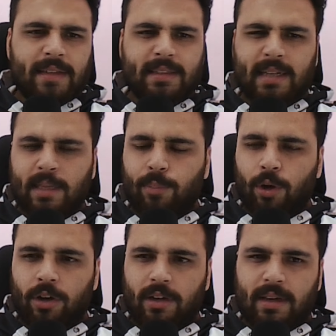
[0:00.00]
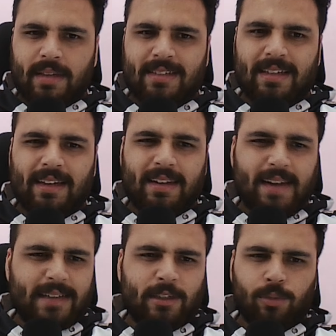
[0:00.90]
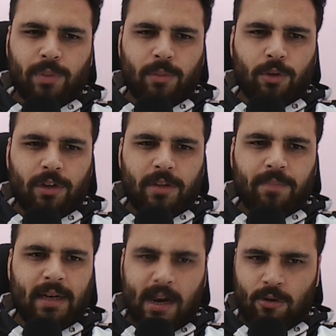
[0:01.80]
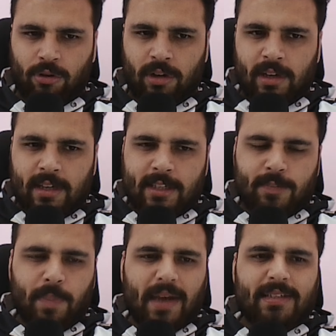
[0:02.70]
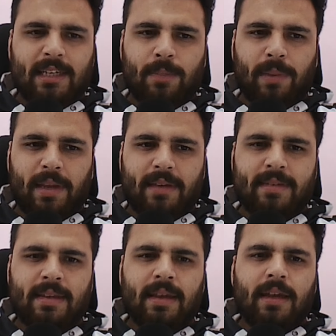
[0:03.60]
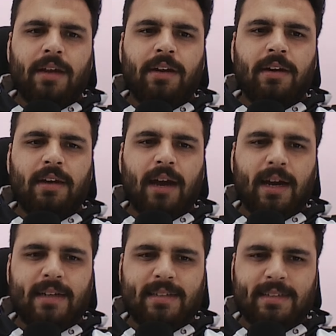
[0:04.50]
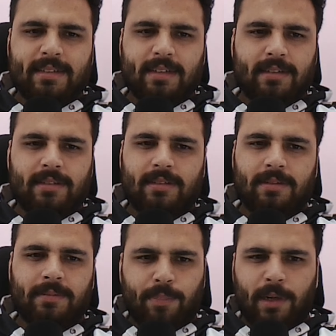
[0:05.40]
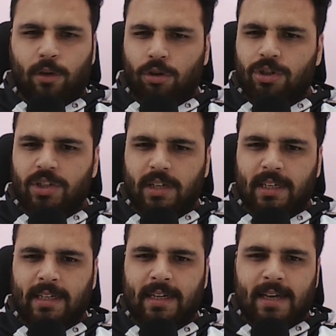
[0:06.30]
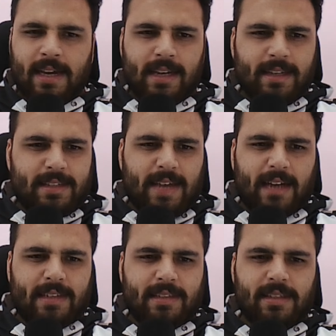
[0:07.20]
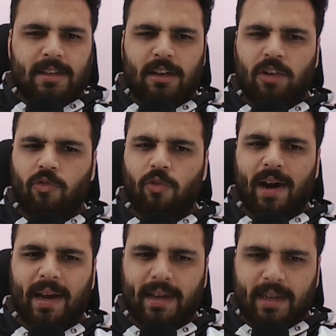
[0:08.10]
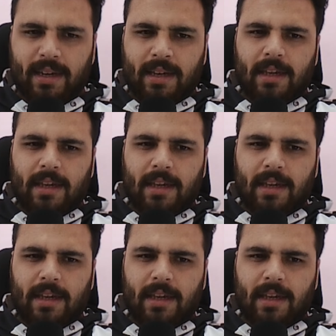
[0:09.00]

and the d pawn is ready to promote. And now Spassky plays knight c6 and Petrosian resigns. Why?